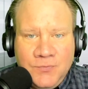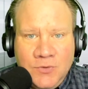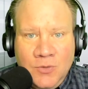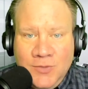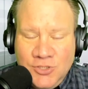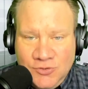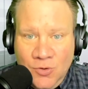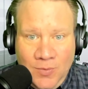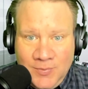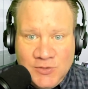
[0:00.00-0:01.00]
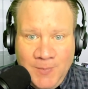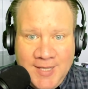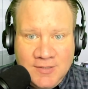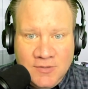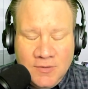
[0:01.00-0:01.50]
We just know what we
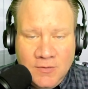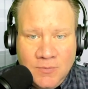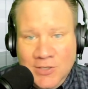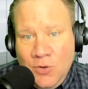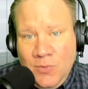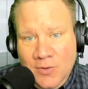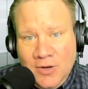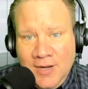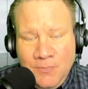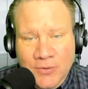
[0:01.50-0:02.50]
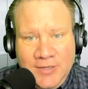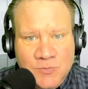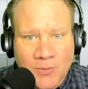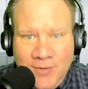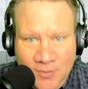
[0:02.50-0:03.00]
spent, and we know what our endpoint is,
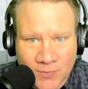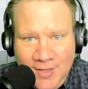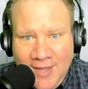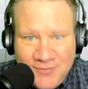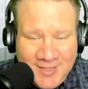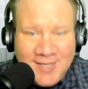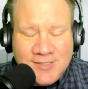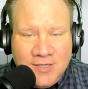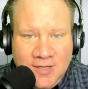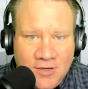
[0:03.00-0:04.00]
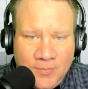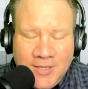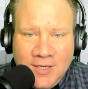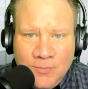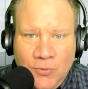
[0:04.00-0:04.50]
but we have to guess it at our
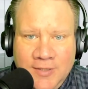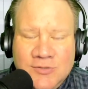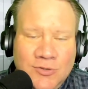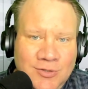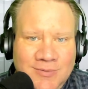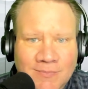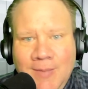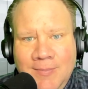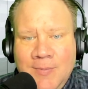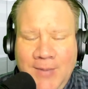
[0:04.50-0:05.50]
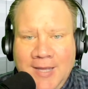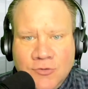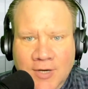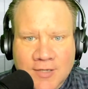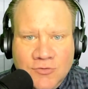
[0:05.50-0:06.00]
beginning point. And so you can maybe
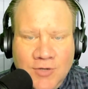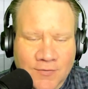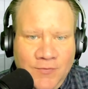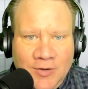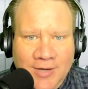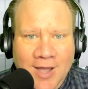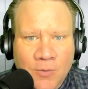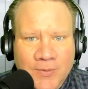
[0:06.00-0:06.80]
backtrack and try to figure it out.